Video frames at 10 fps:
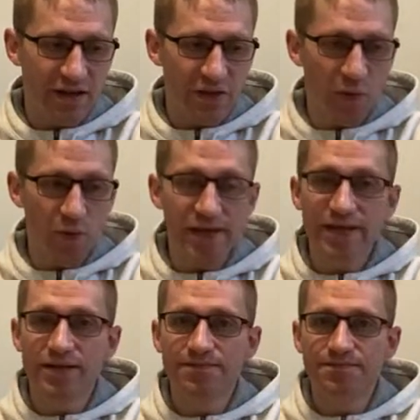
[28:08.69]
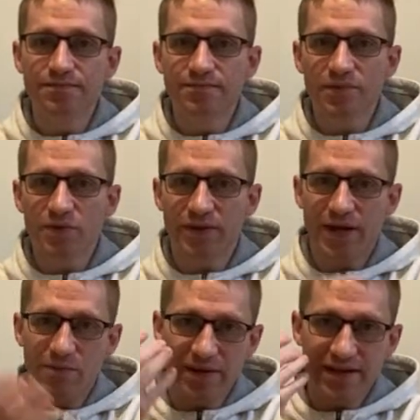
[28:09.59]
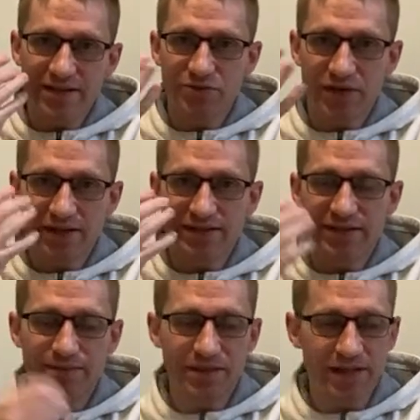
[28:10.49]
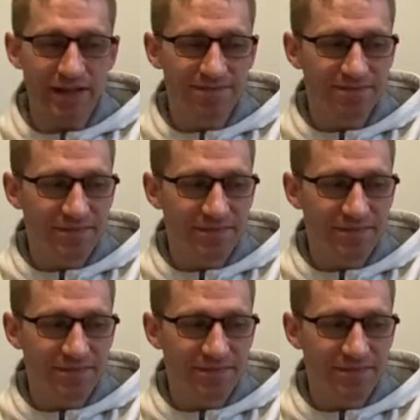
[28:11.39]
the week without being directly stimulated.